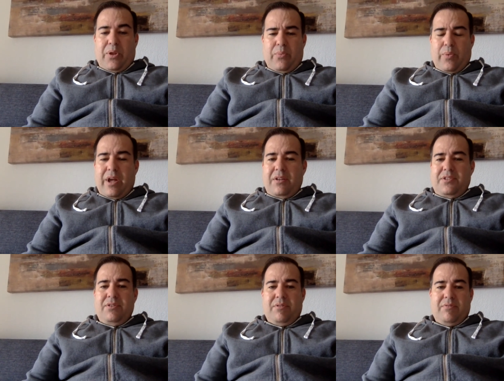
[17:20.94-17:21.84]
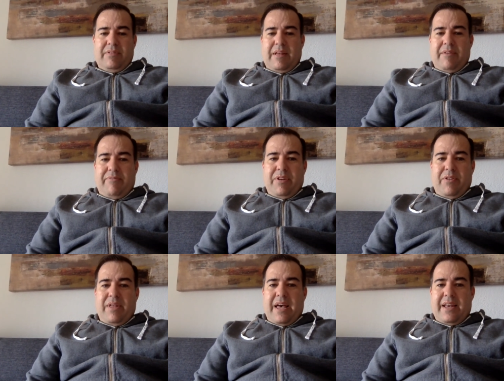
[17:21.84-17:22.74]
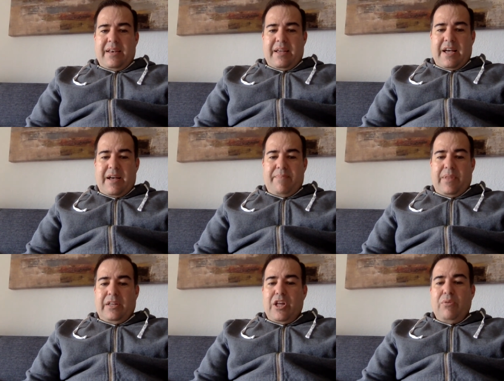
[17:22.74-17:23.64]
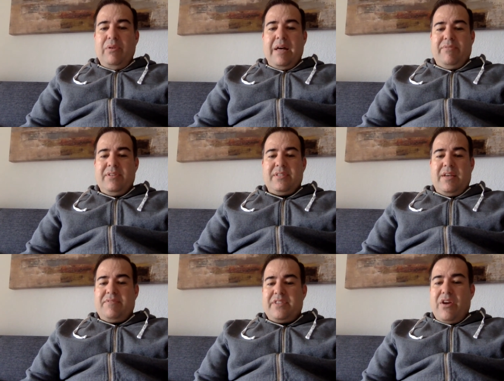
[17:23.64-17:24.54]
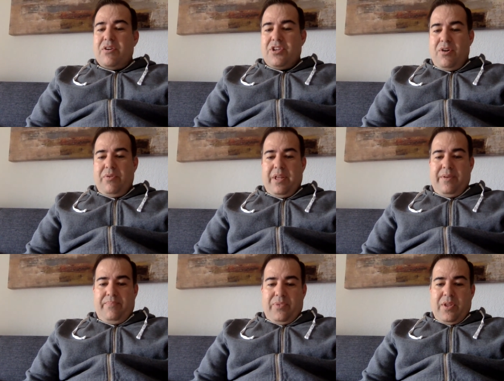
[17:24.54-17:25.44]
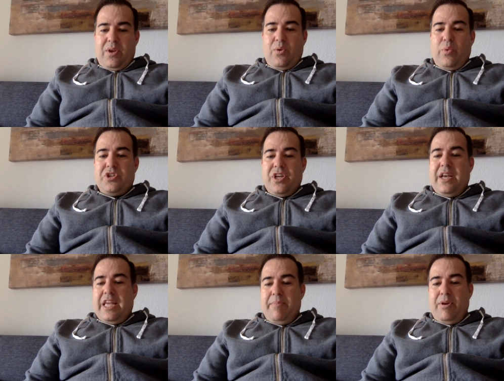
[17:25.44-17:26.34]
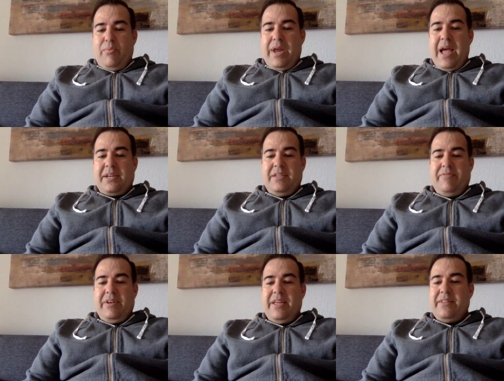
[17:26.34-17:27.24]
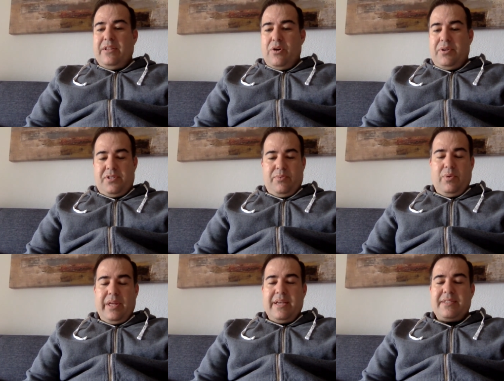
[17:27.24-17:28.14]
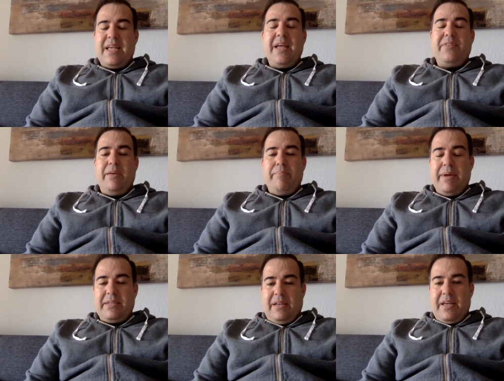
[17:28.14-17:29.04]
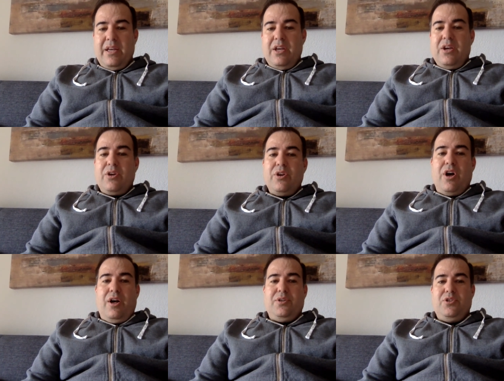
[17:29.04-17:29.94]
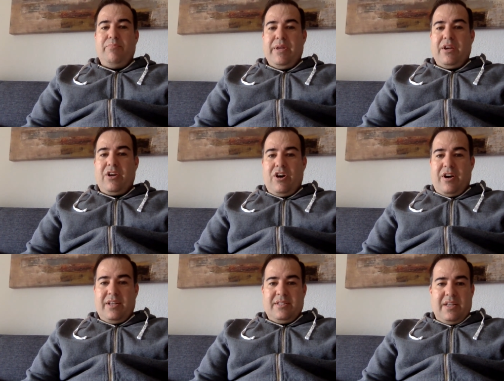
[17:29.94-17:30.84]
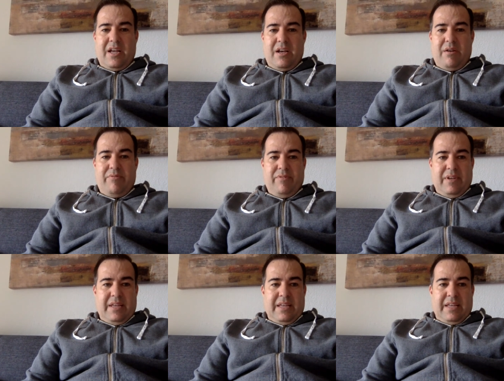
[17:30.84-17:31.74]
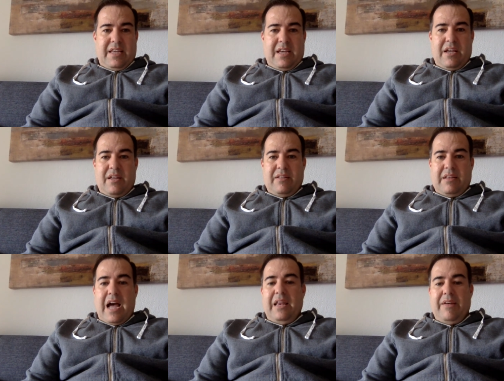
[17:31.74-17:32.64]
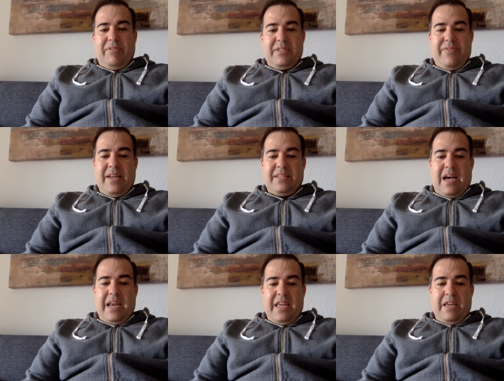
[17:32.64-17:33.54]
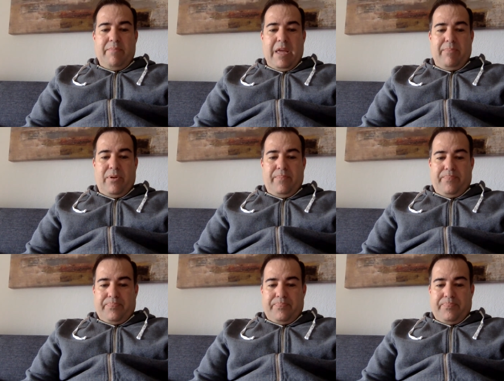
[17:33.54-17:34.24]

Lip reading: We also feel that low levels of serotonin, which inhibit reactivity in the locus coeruleus and the amygdala, could also be a cause of high levels of anxiety in people.